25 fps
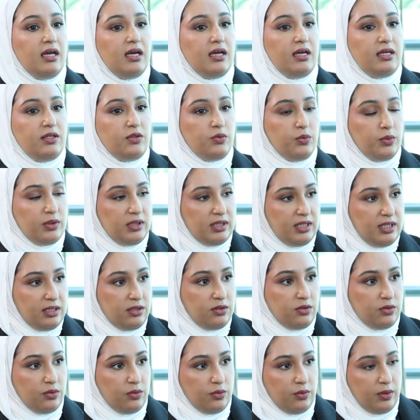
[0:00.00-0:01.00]
it will lead
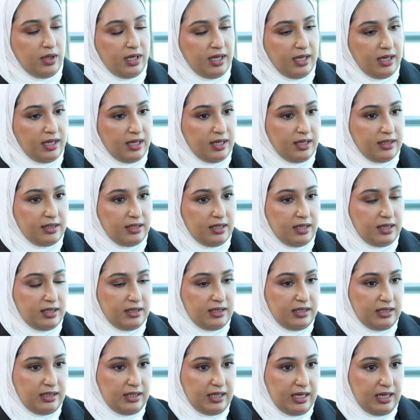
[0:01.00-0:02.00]
to
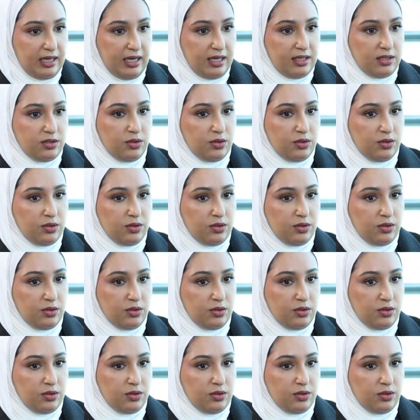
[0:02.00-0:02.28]
DKA.